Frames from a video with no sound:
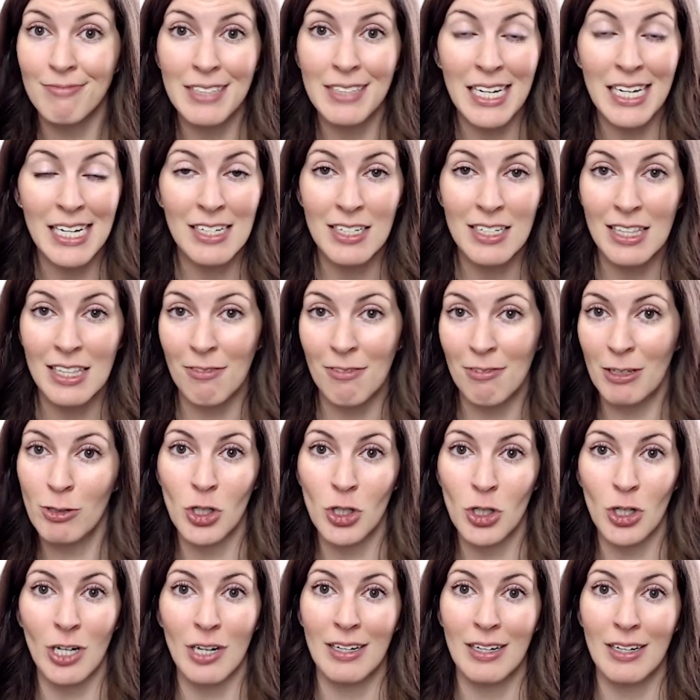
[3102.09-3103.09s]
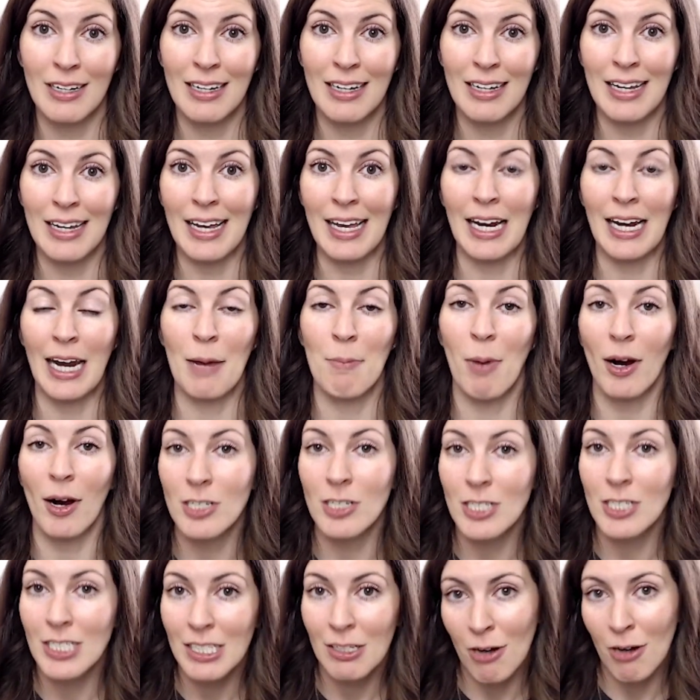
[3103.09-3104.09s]
into the future in a
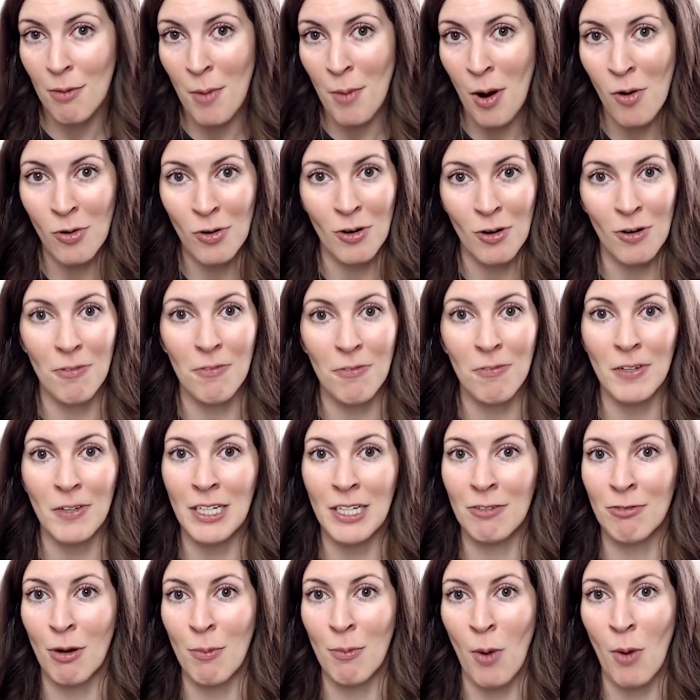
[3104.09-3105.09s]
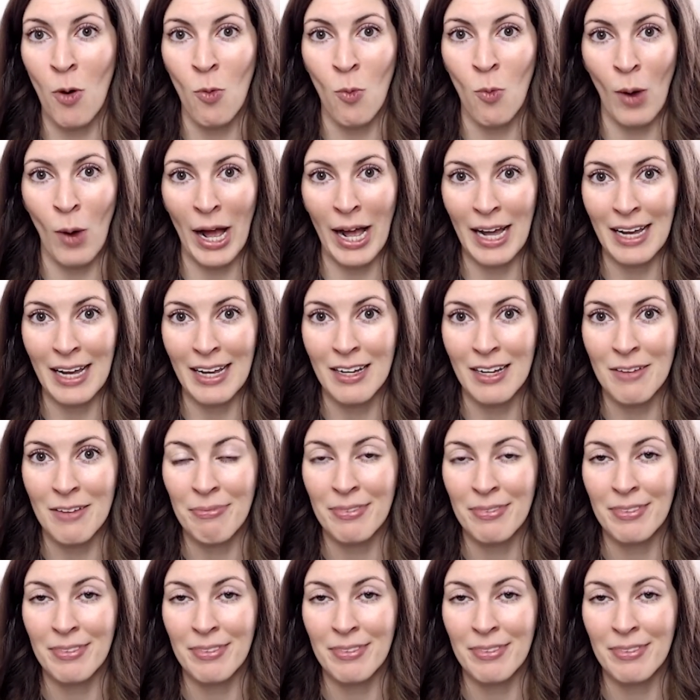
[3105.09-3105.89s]
partially remote or fully remote way.